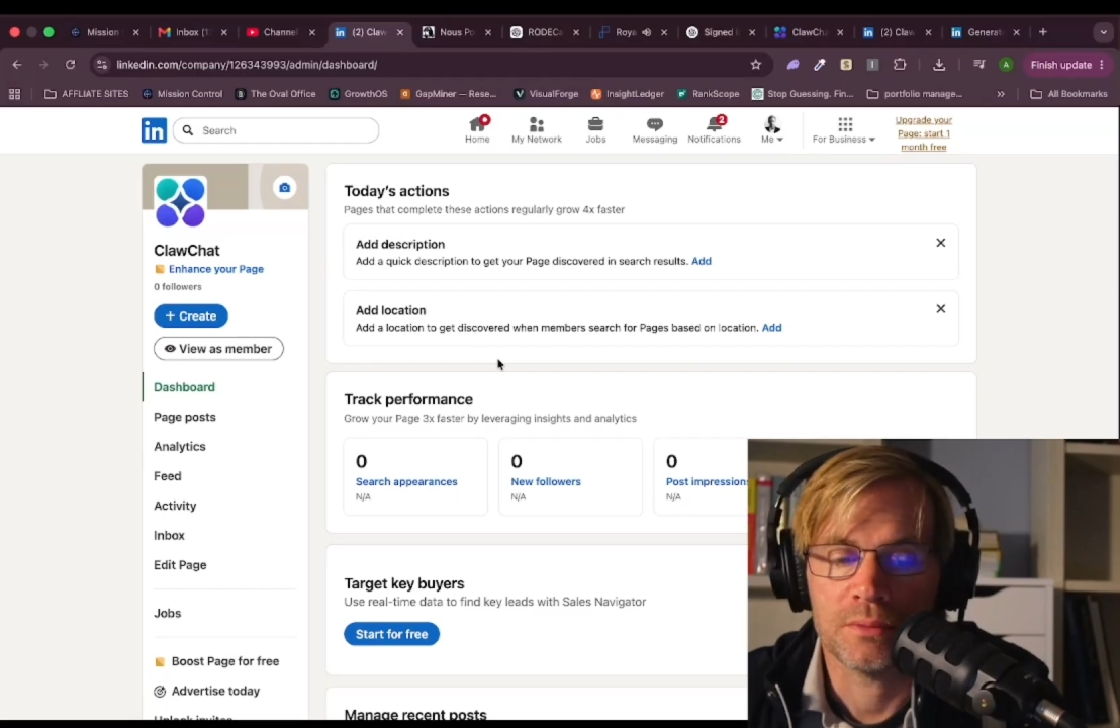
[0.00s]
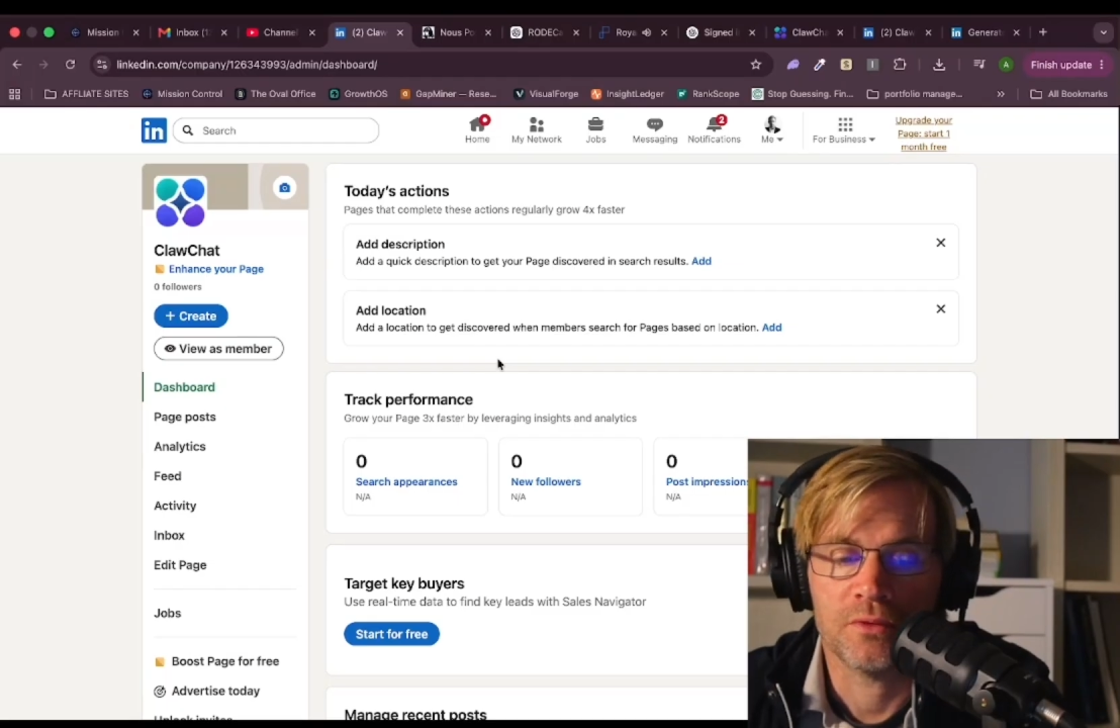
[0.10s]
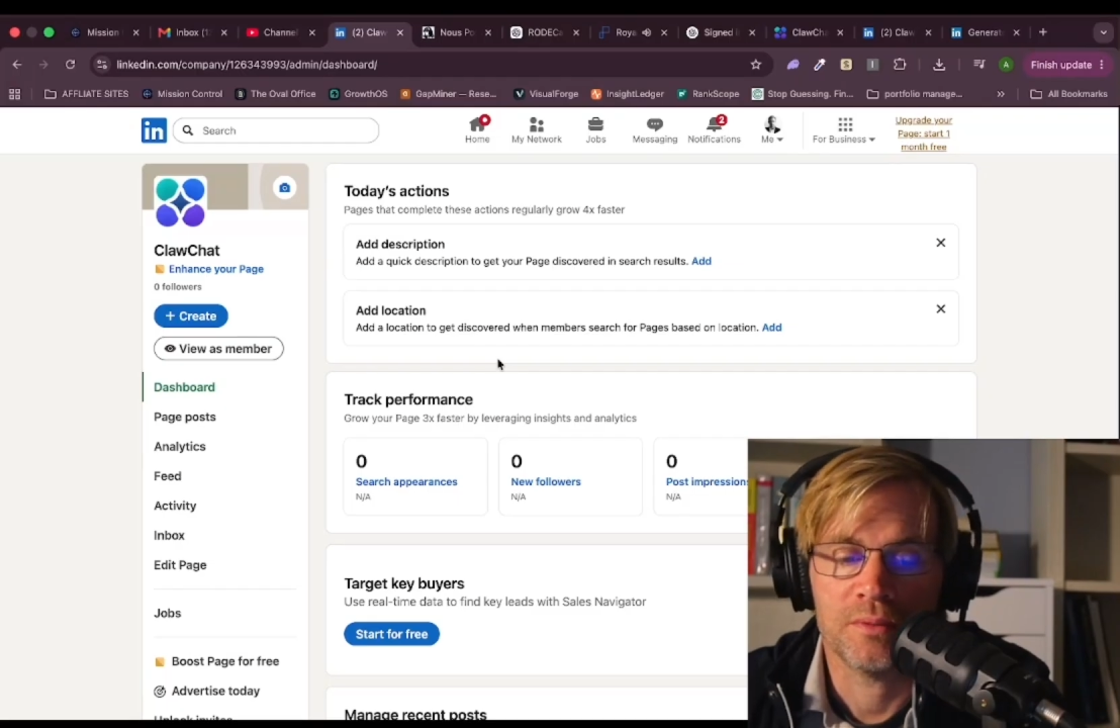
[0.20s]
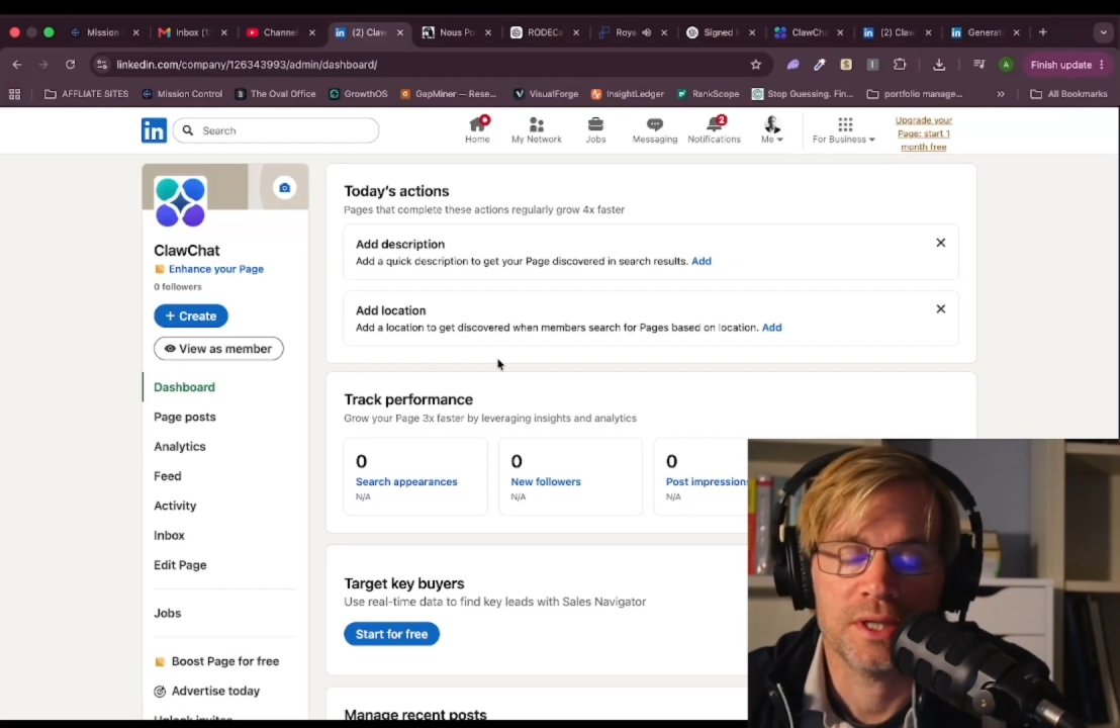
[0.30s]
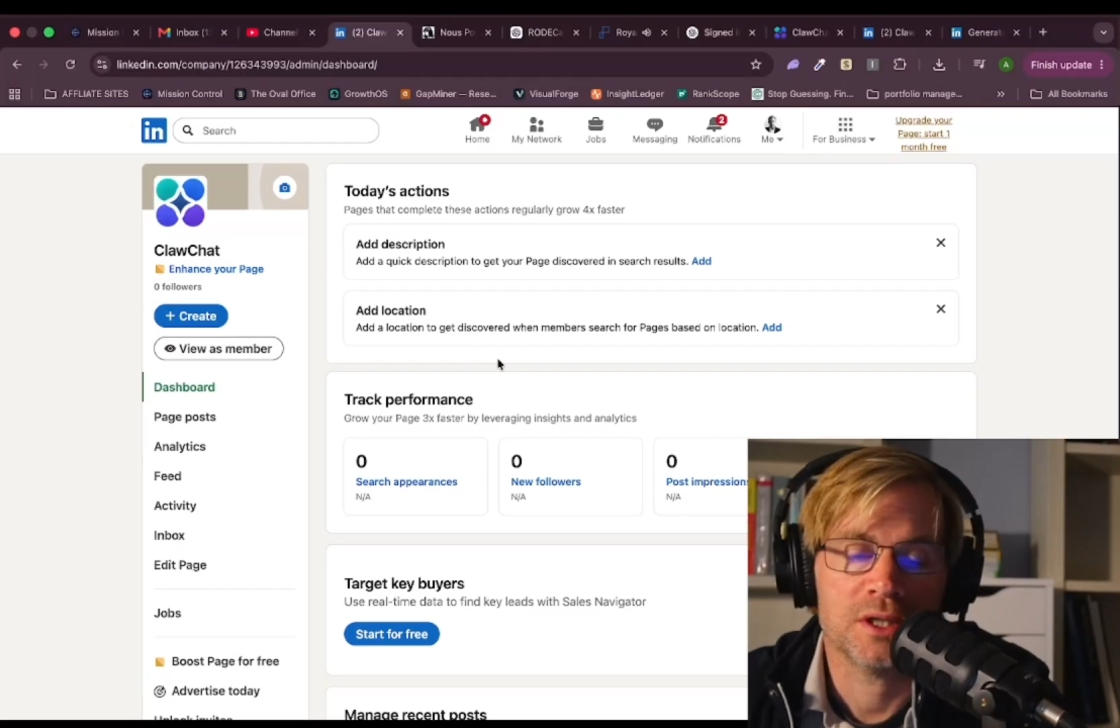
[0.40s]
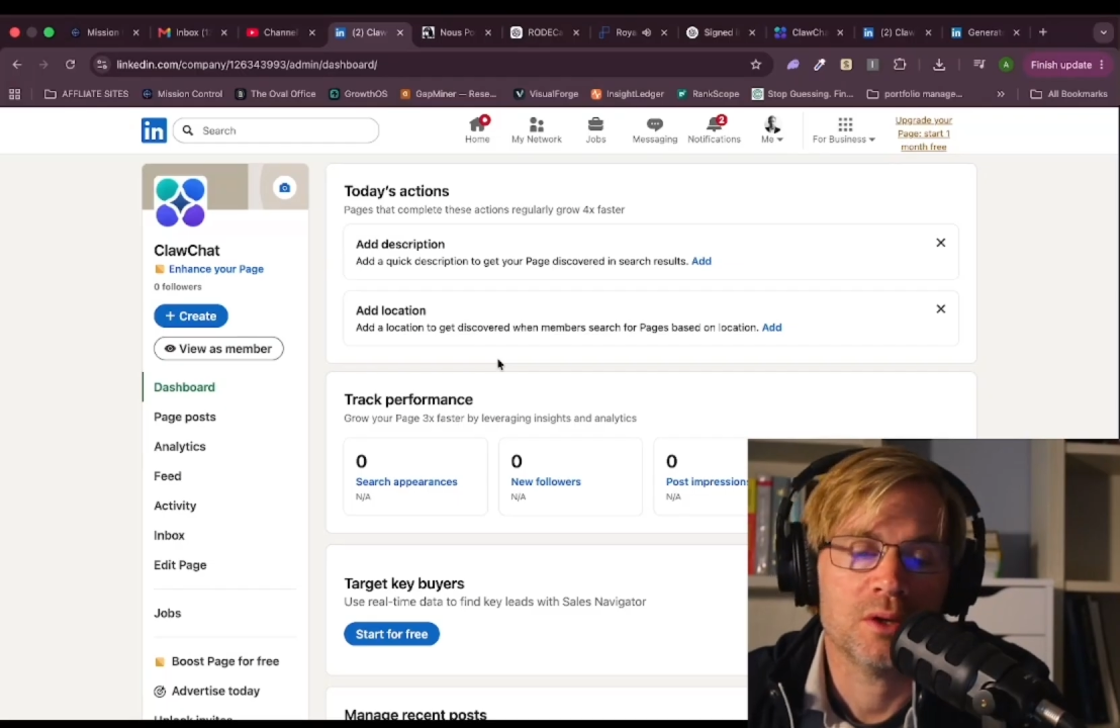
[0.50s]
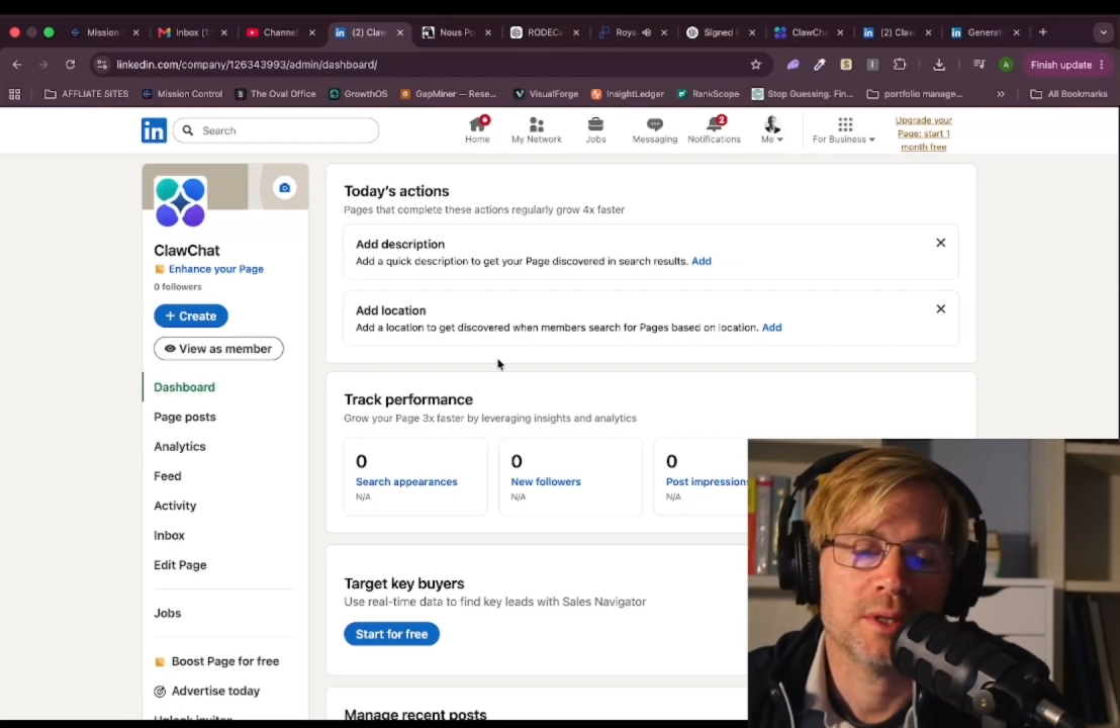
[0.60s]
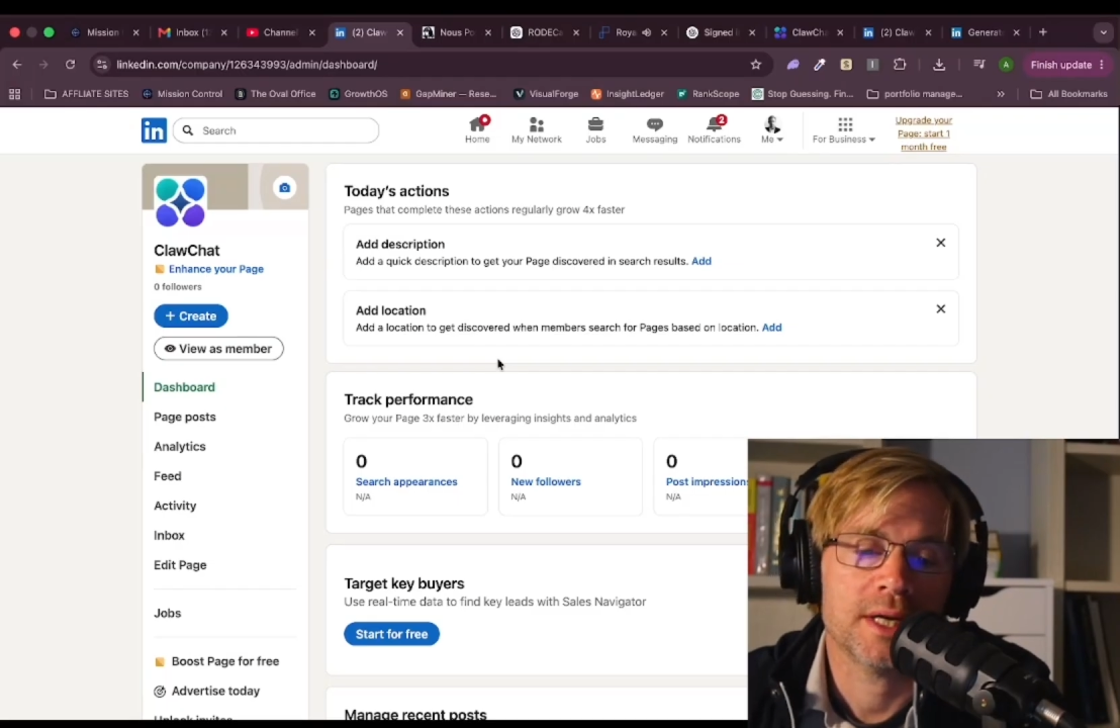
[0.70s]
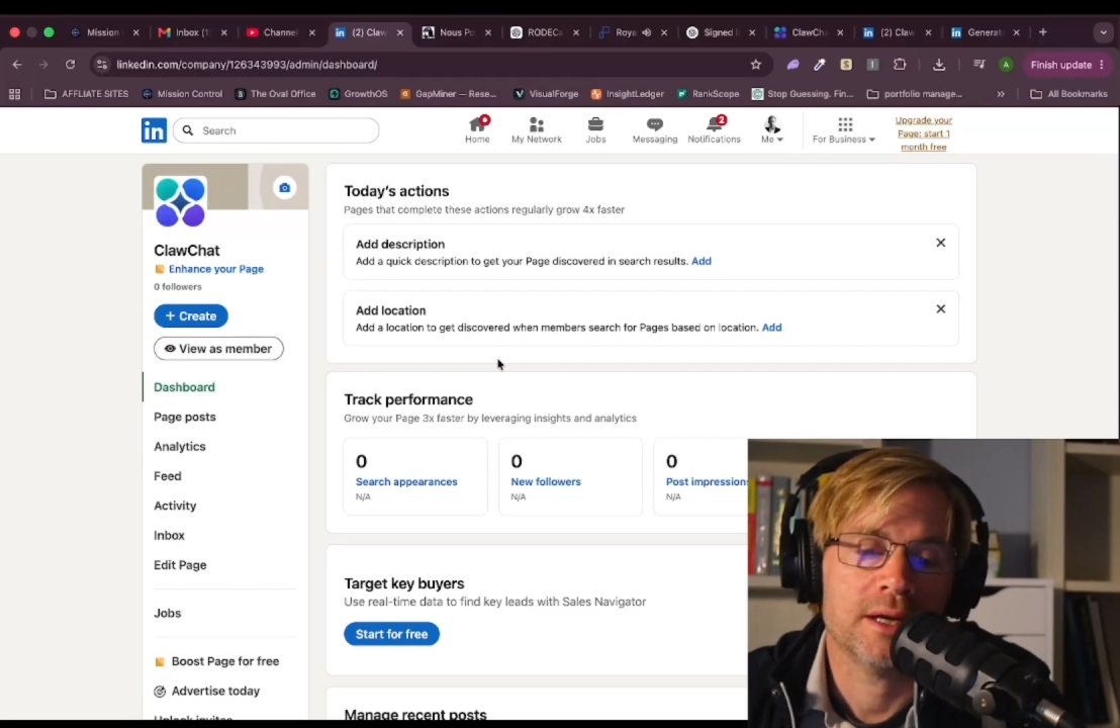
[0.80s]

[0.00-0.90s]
me to go and get an